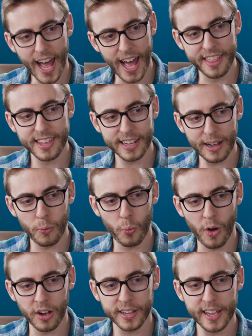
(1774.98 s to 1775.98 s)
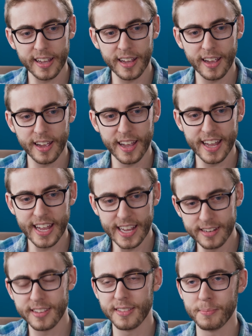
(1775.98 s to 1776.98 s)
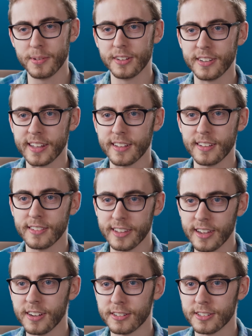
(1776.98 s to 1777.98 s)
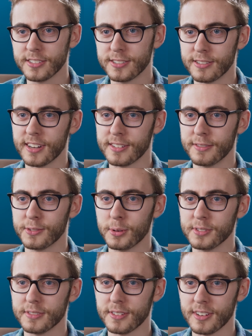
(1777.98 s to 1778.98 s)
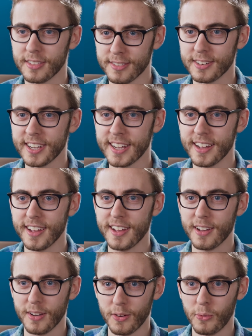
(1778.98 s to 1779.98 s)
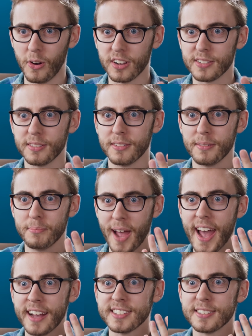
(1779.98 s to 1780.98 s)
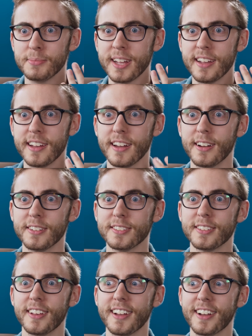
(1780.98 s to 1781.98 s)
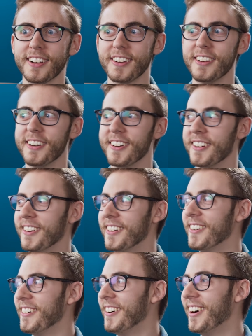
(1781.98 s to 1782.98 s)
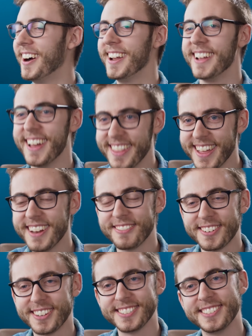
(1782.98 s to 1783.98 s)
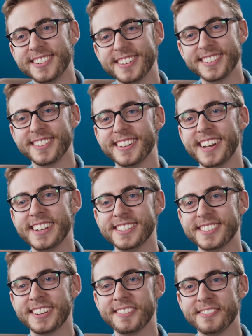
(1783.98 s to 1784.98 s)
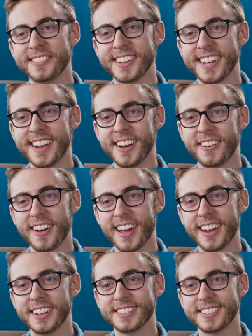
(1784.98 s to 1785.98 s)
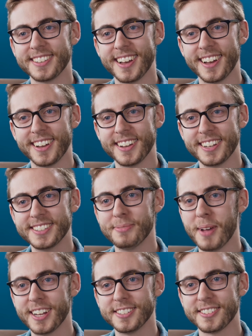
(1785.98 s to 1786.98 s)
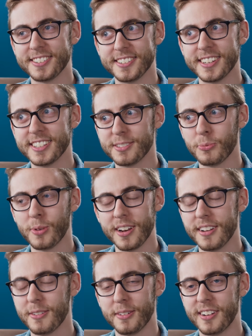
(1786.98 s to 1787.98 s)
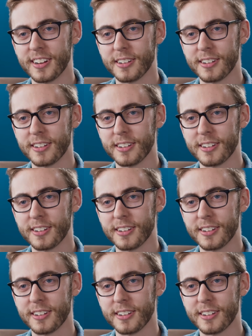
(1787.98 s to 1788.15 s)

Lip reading: I think walking into the building, Lee Unkrich, director of Toy Story 3, walked past me. I was like, what? And then of course you go into the atrium, you know, and it's magical. It's what an